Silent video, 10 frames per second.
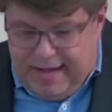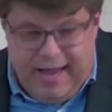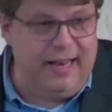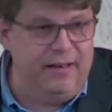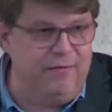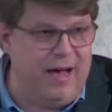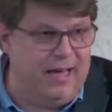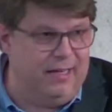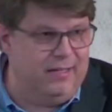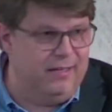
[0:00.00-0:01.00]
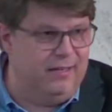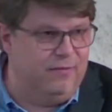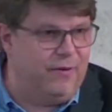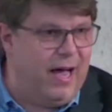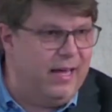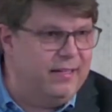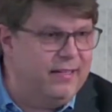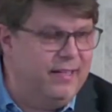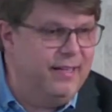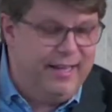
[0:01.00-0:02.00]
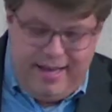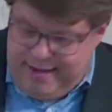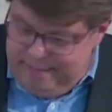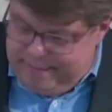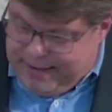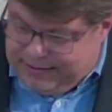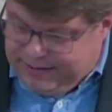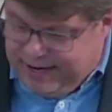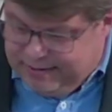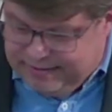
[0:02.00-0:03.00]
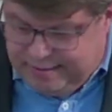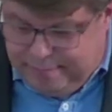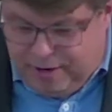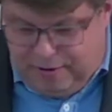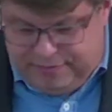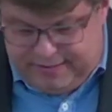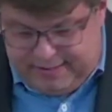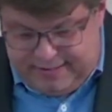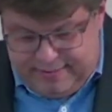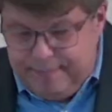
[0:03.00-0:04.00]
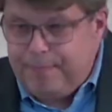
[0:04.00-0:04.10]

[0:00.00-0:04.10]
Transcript: Ellen White writes in the Patriarchs and Prophets,